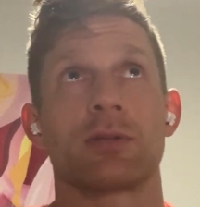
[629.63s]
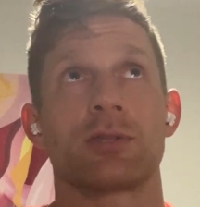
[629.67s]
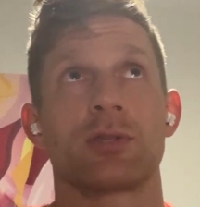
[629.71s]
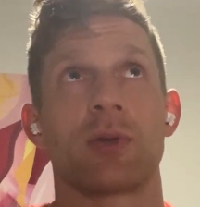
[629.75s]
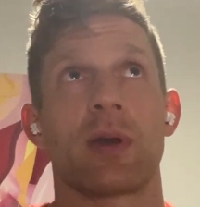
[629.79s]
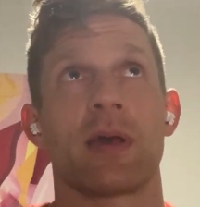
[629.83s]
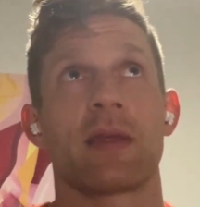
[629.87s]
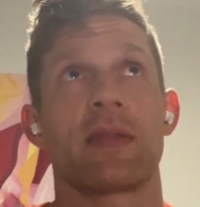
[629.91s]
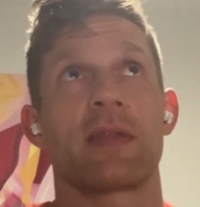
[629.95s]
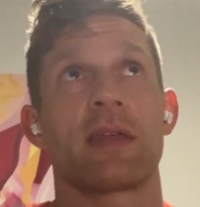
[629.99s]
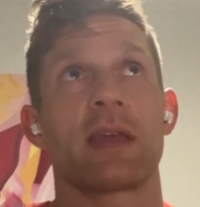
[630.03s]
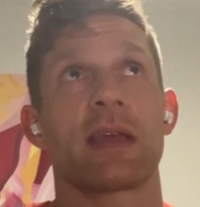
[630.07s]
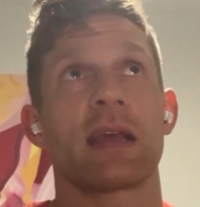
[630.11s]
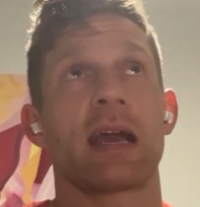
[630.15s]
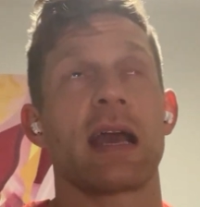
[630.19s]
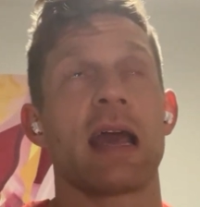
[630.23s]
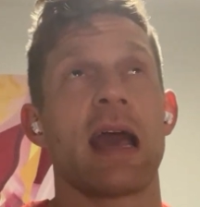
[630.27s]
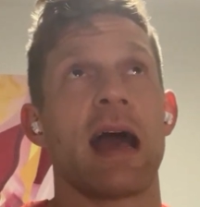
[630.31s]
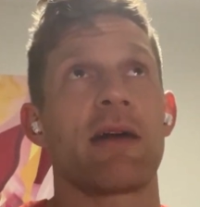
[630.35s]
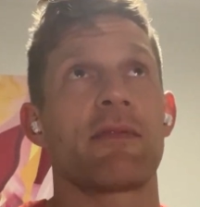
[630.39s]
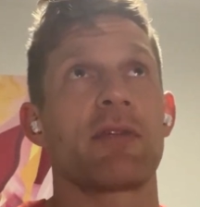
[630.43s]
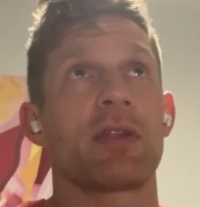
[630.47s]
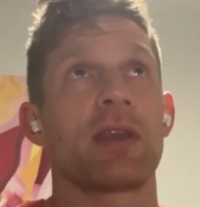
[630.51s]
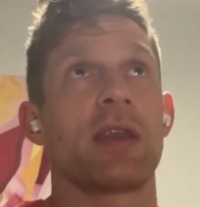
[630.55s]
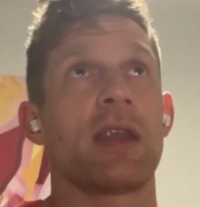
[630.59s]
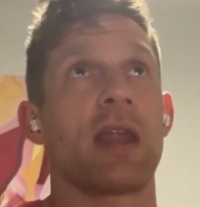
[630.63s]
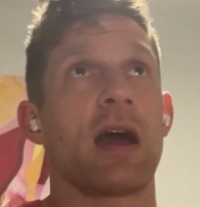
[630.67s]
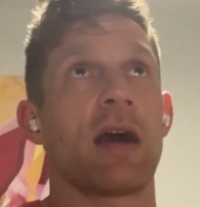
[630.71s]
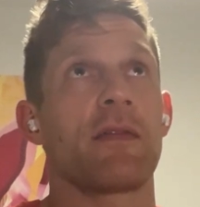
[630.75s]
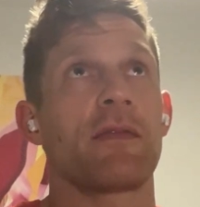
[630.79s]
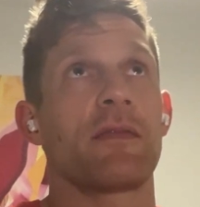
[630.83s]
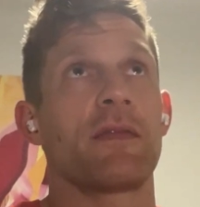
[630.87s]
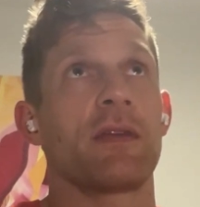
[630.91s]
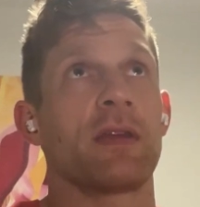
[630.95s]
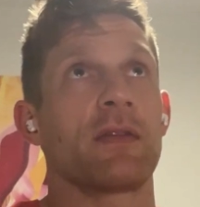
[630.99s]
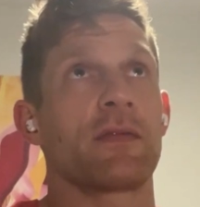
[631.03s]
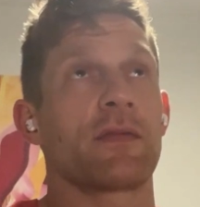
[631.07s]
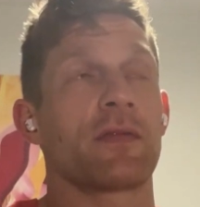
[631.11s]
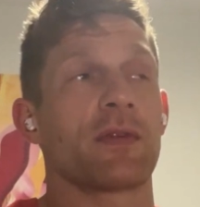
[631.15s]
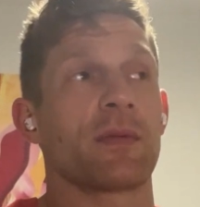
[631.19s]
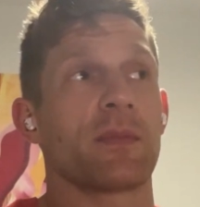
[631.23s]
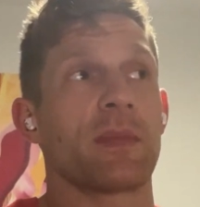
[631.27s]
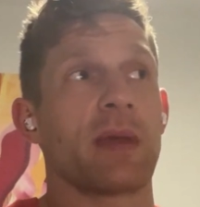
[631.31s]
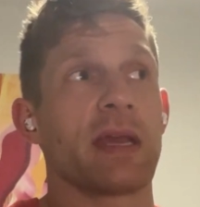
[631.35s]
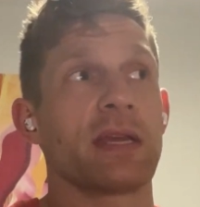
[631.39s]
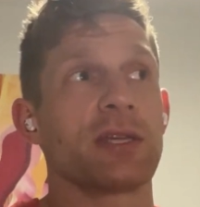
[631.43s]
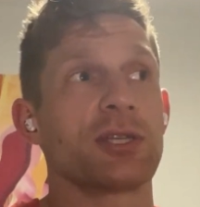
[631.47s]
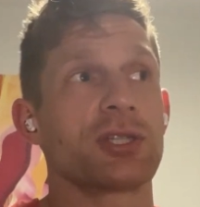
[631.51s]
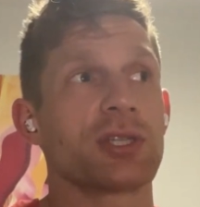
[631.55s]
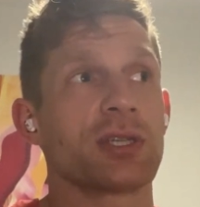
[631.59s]
do I think I have enough
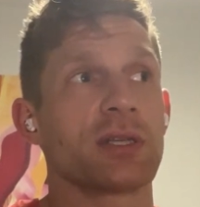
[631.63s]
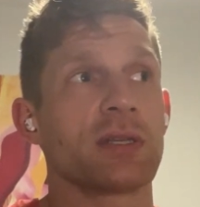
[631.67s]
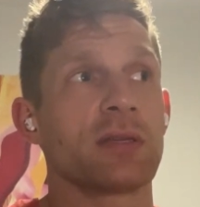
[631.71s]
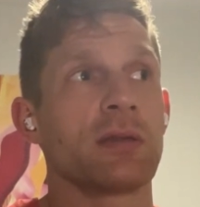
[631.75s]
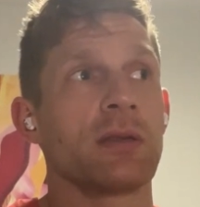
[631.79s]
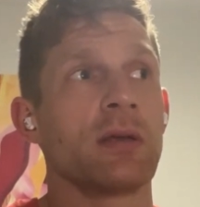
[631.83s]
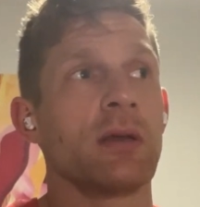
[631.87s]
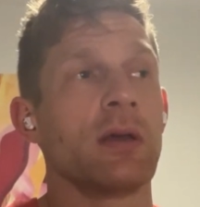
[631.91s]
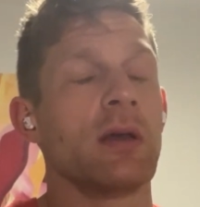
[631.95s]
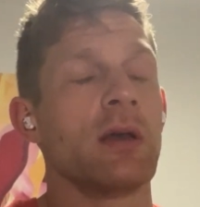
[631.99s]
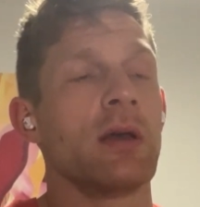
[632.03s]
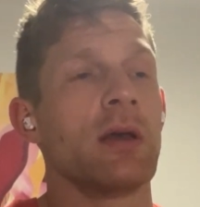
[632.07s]
information